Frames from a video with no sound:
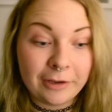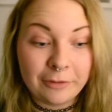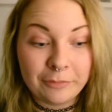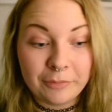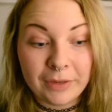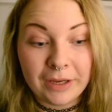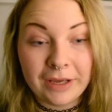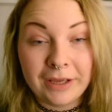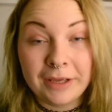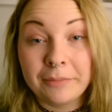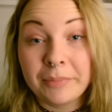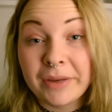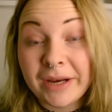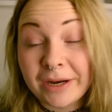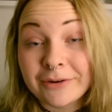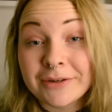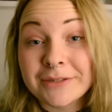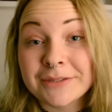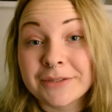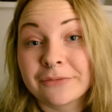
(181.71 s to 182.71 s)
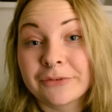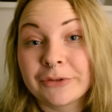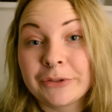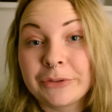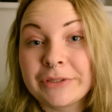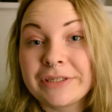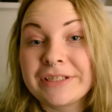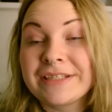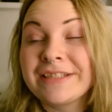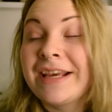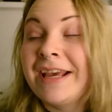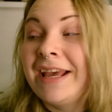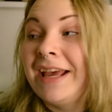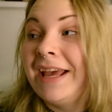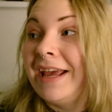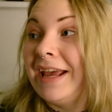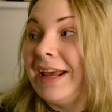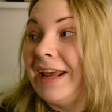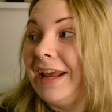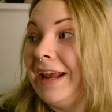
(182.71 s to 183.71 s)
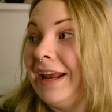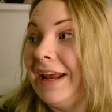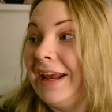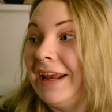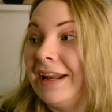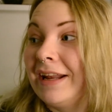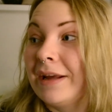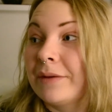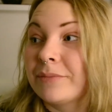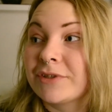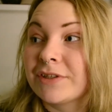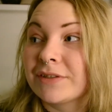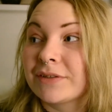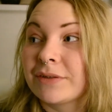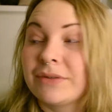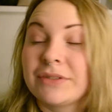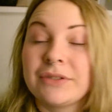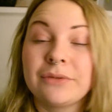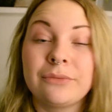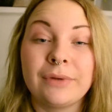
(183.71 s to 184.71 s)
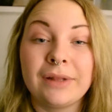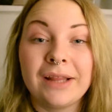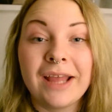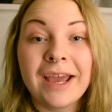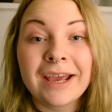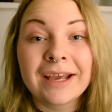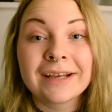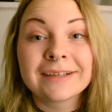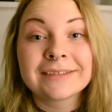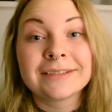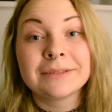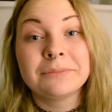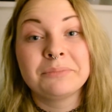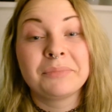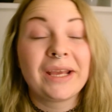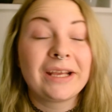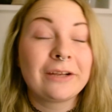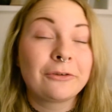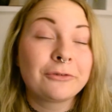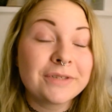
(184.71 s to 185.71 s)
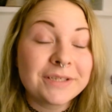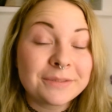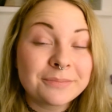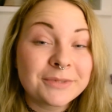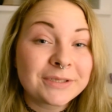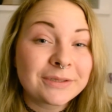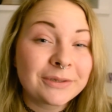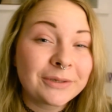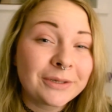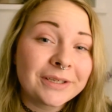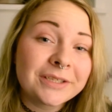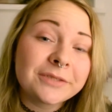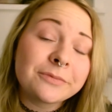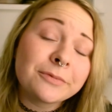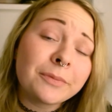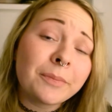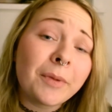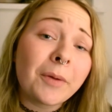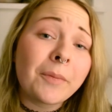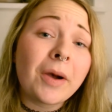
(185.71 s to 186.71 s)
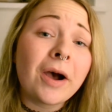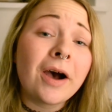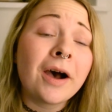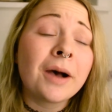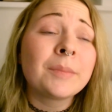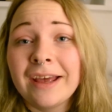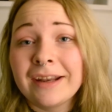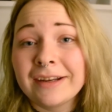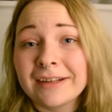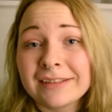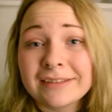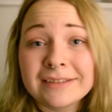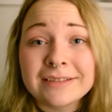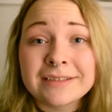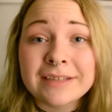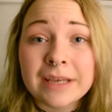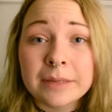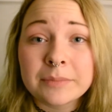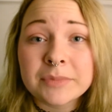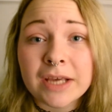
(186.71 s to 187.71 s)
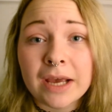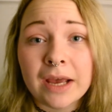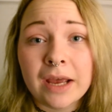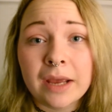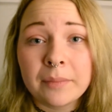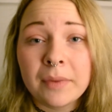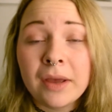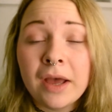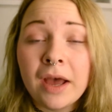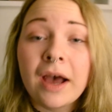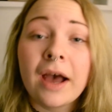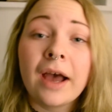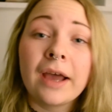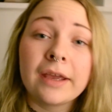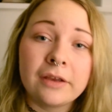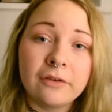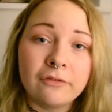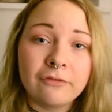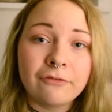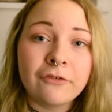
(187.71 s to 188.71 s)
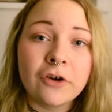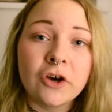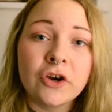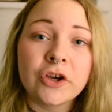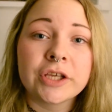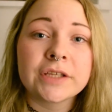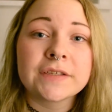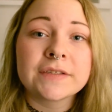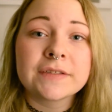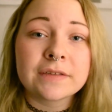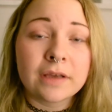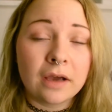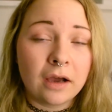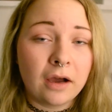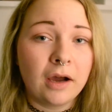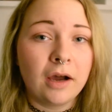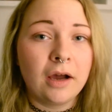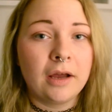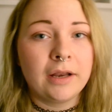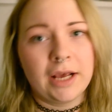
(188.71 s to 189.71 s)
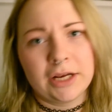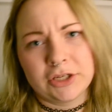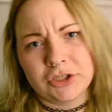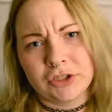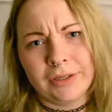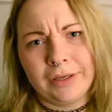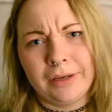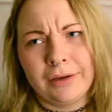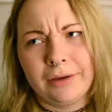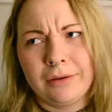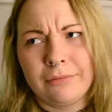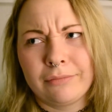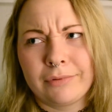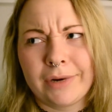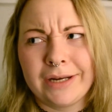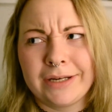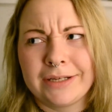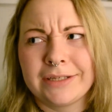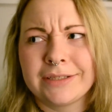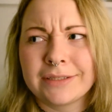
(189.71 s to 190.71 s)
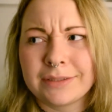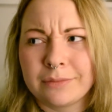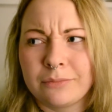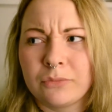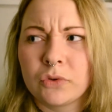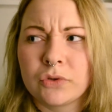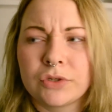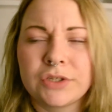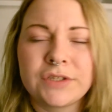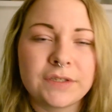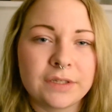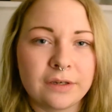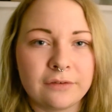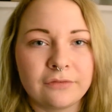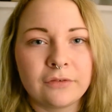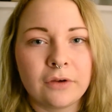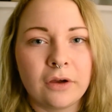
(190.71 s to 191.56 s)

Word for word: and my parents, of course, and I'm just going to relax and bake Christmas cookies with my mom. And at the same time, I can focus on actually writing some more stuff